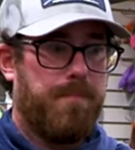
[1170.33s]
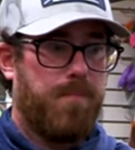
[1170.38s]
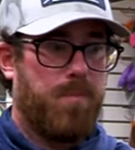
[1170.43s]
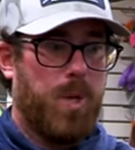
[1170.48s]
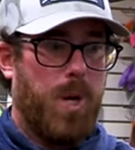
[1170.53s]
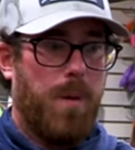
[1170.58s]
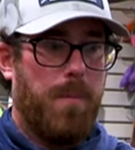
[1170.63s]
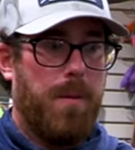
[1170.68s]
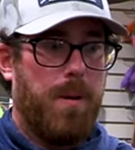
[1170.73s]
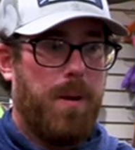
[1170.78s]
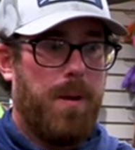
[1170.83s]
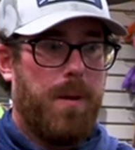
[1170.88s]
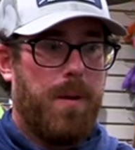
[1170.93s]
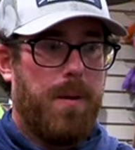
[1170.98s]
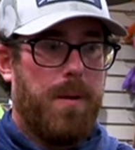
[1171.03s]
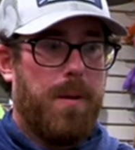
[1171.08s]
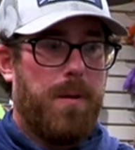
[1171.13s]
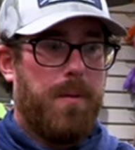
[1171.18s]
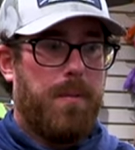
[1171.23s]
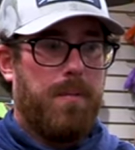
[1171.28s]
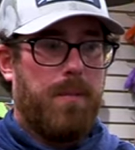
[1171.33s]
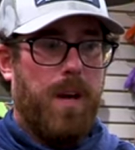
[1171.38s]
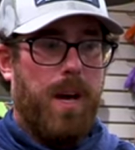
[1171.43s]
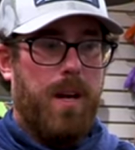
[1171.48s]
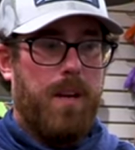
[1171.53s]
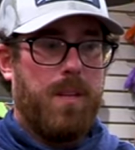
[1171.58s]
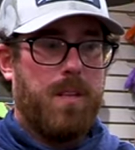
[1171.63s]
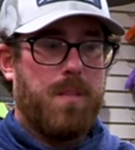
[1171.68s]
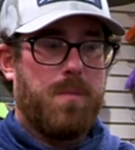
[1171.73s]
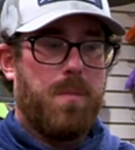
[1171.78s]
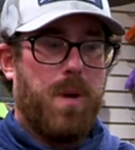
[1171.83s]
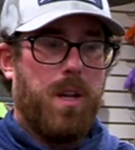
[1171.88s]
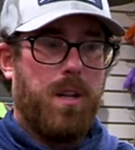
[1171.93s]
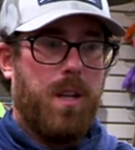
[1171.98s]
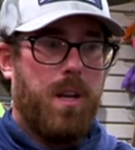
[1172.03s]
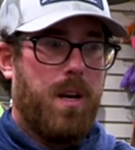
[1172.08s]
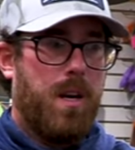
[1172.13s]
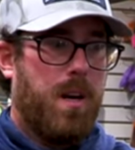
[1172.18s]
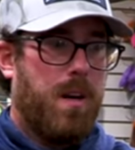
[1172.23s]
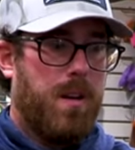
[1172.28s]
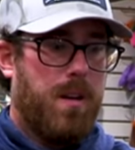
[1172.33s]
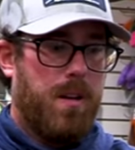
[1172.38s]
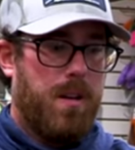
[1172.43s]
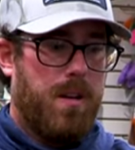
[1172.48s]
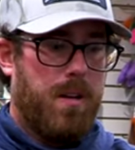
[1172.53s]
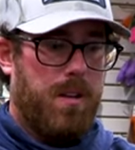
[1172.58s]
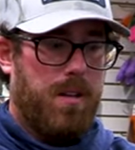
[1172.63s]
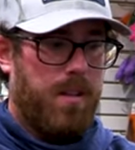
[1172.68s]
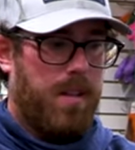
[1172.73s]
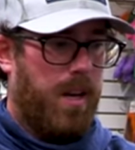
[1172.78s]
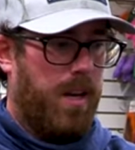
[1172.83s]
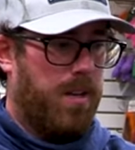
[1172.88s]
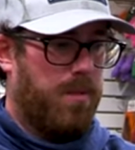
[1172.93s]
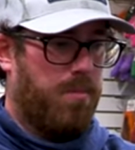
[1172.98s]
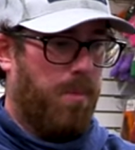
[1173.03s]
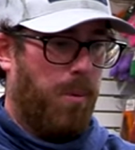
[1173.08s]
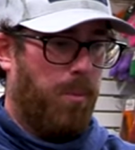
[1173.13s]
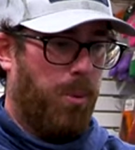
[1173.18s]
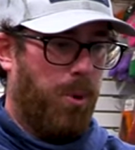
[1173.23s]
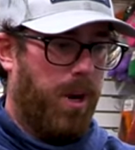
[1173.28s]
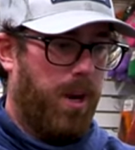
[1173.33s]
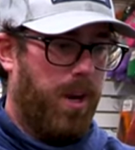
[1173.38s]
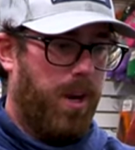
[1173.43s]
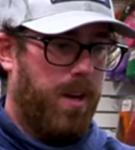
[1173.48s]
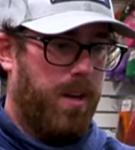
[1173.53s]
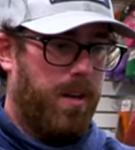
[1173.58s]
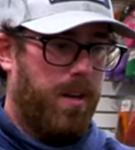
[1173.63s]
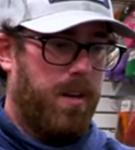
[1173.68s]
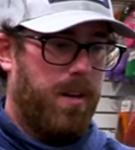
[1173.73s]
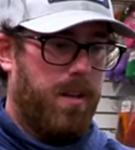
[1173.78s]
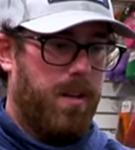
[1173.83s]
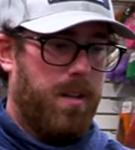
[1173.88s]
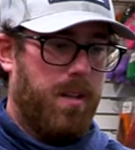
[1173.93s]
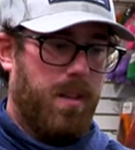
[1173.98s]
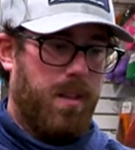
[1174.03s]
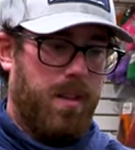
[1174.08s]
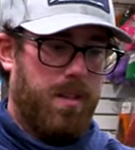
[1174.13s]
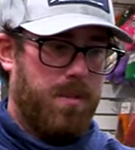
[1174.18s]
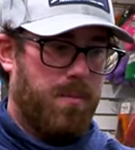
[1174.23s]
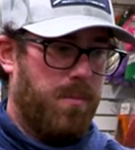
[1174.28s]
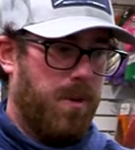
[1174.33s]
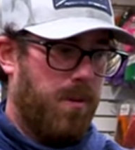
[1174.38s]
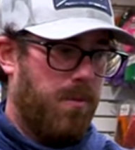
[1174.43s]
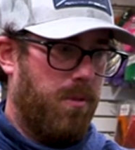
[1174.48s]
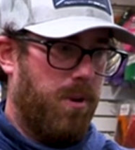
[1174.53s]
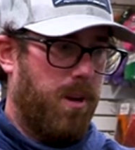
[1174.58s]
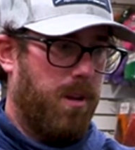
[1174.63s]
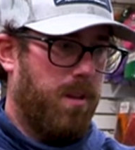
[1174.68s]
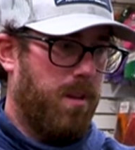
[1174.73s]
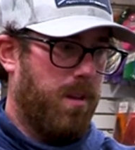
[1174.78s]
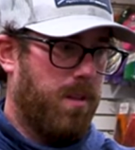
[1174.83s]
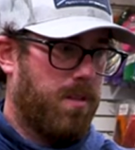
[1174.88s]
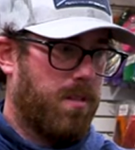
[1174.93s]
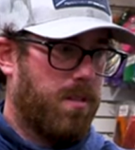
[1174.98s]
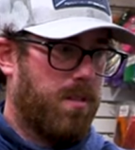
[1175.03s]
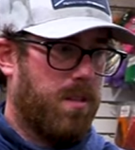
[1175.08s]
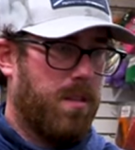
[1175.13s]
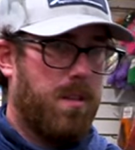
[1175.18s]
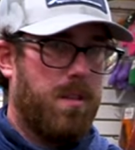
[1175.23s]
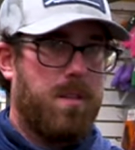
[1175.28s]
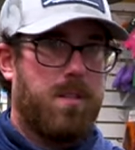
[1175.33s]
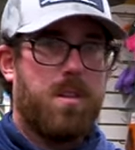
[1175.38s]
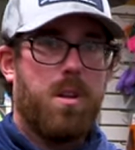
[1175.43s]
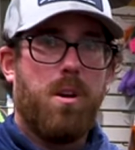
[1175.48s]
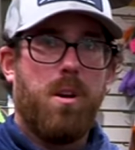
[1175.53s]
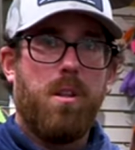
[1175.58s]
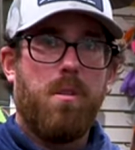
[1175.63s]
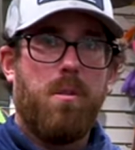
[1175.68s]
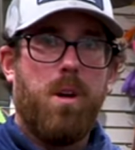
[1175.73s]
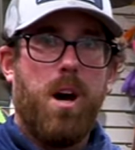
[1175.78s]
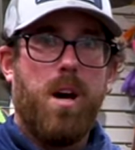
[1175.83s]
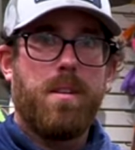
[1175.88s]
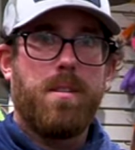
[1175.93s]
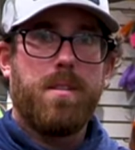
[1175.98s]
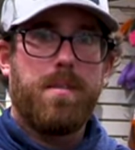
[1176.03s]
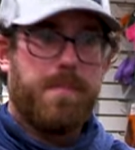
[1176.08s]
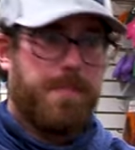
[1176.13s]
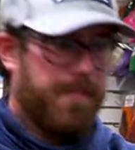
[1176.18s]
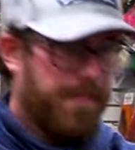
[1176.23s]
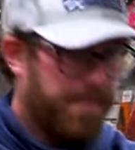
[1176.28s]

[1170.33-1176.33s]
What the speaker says: So that is my leader, that is my braid, these are my reels. Let's go to the rods.